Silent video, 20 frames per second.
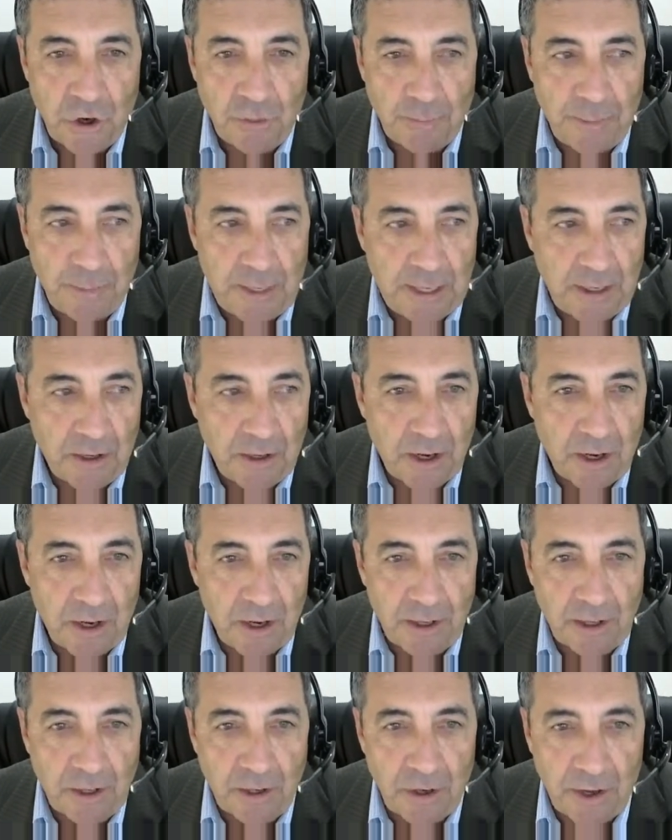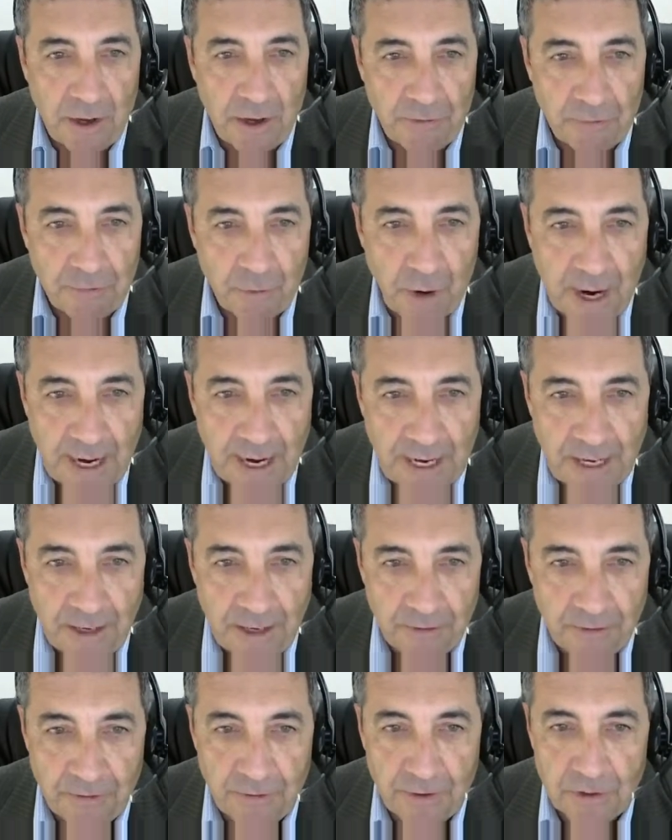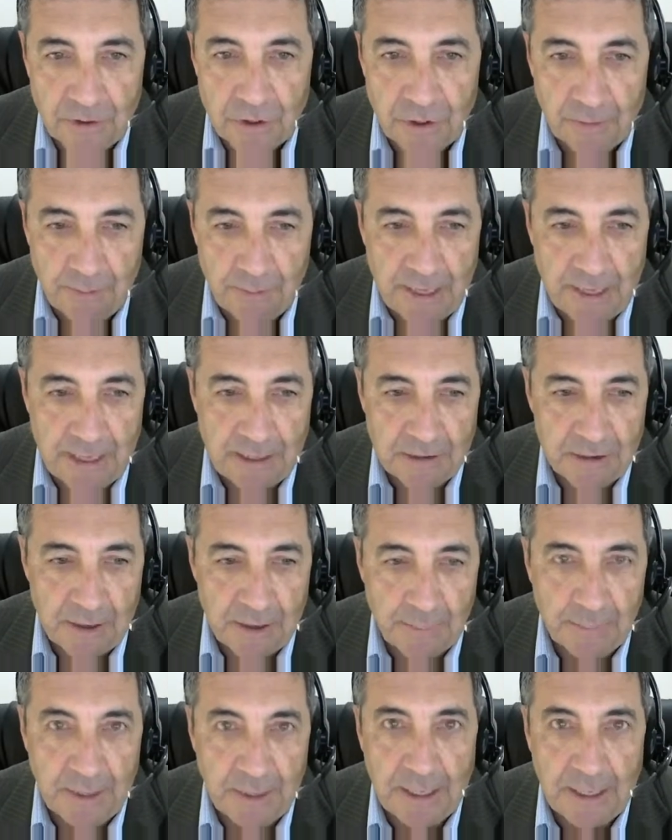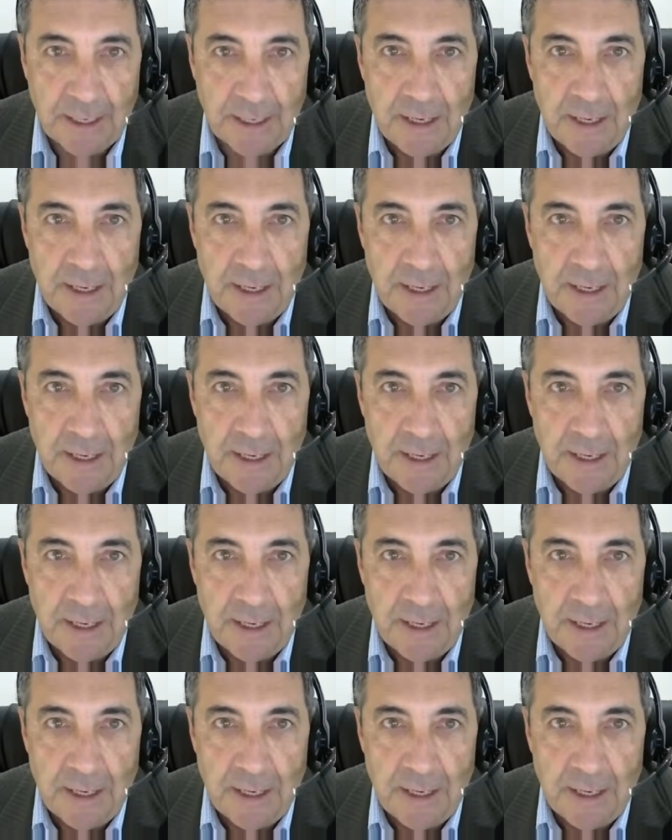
be afraid of submitting something.